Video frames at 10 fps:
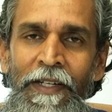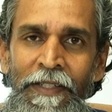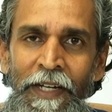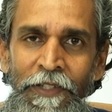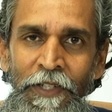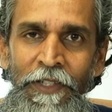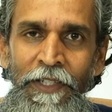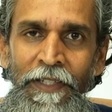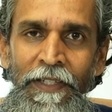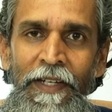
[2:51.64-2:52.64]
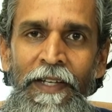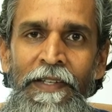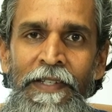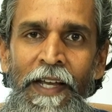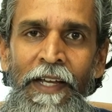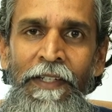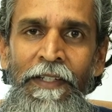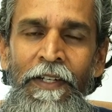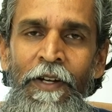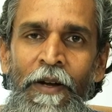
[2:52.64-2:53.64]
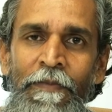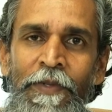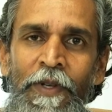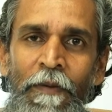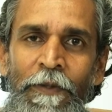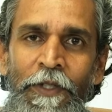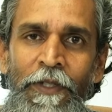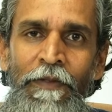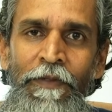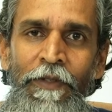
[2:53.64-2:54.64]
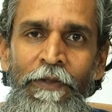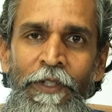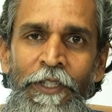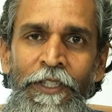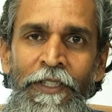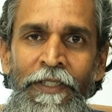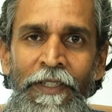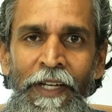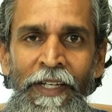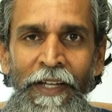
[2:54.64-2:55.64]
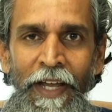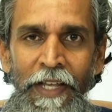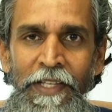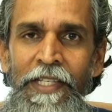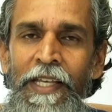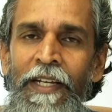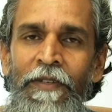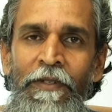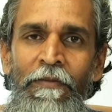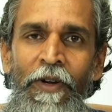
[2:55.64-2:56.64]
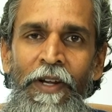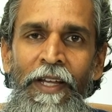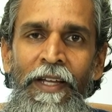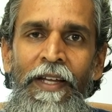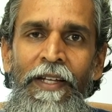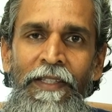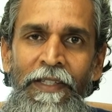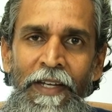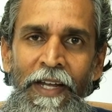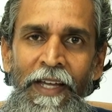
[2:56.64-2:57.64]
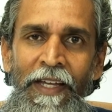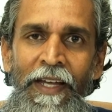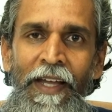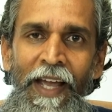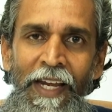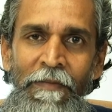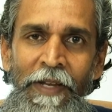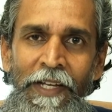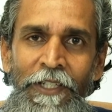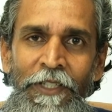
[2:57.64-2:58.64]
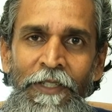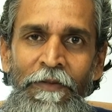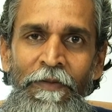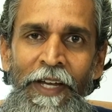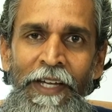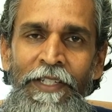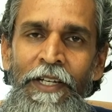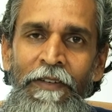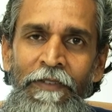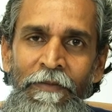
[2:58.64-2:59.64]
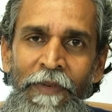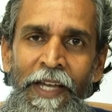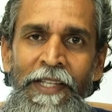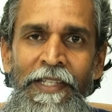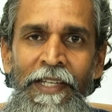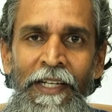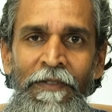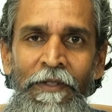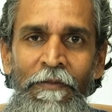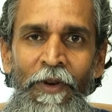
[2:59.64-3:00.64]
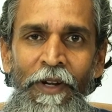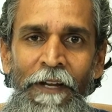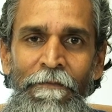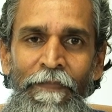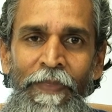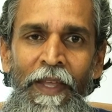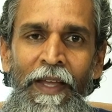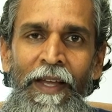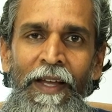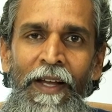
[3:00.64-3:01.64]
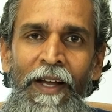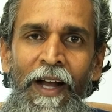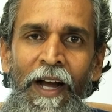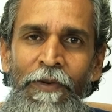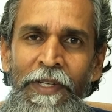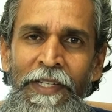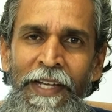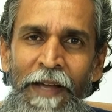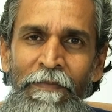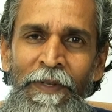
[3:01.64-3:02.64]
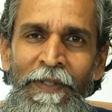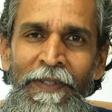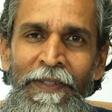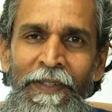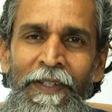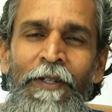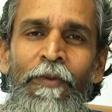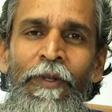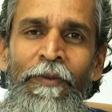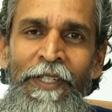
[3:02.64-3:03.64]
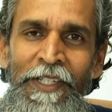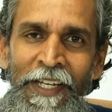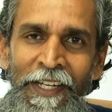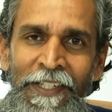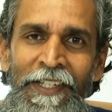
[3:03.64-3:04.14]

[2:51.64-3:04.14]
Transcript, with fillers: digestion. Second, absorption of nutrition in each cell of the body. Three, elimination of waste from each cell of the body. How does it happen? We will see it